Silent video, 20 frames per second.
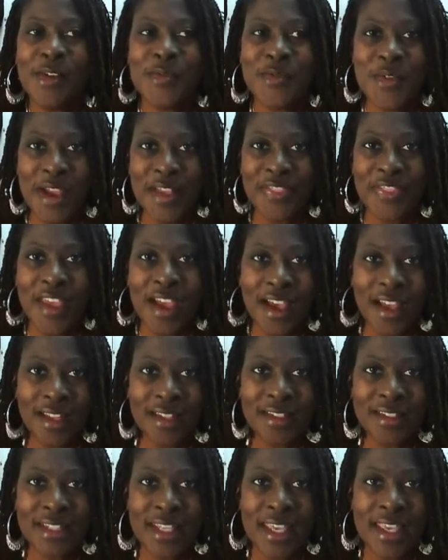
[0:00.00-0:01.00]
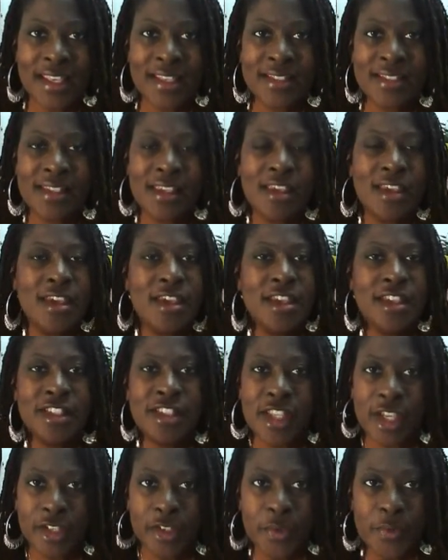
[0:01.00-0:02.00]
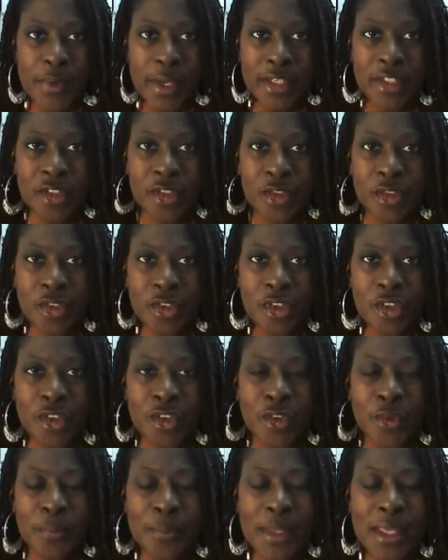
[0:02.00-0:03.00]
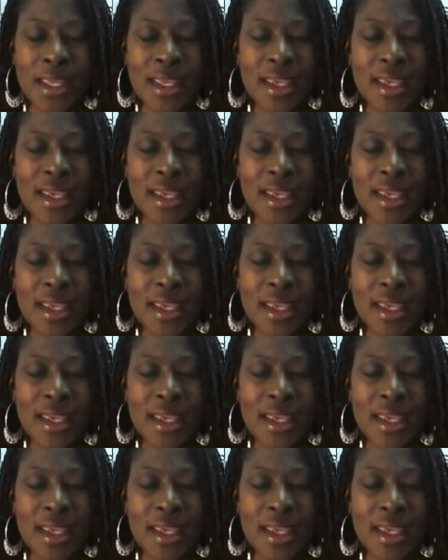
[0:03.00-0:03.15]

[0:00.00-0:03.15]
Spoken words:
around the holidays, decorating your home.